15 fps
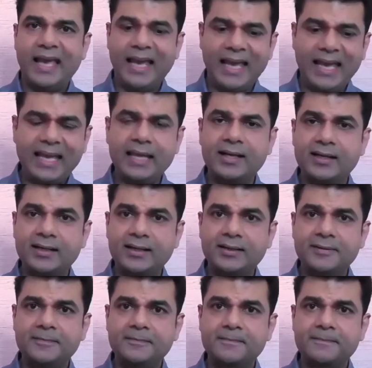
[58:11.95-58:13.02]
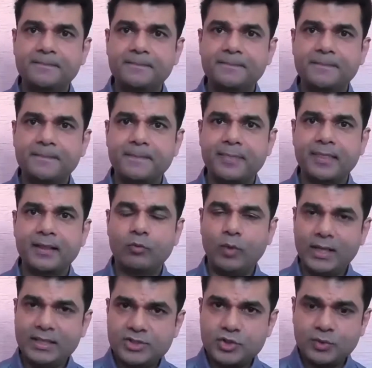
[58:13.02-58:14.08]
And
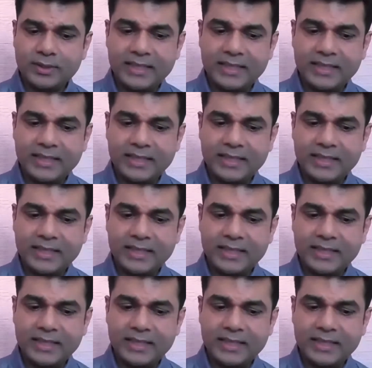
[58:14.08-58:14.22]
once you